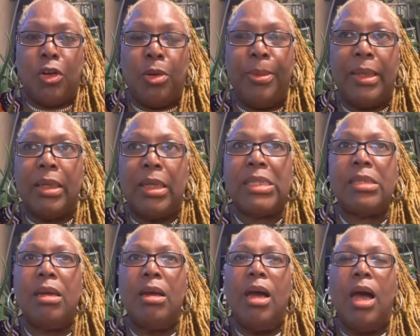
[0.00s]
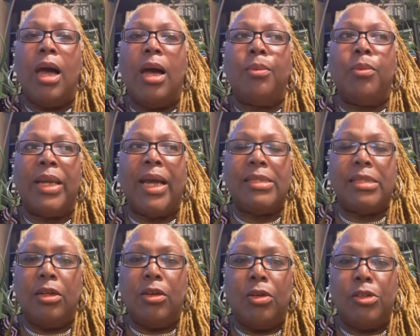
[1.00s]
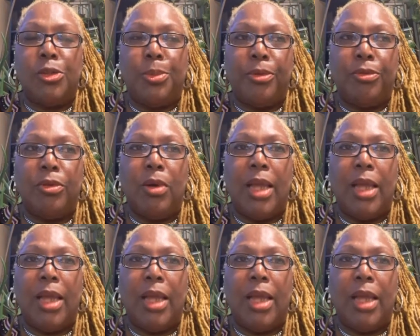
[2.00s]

herbalists. Um, when I did go to Peru,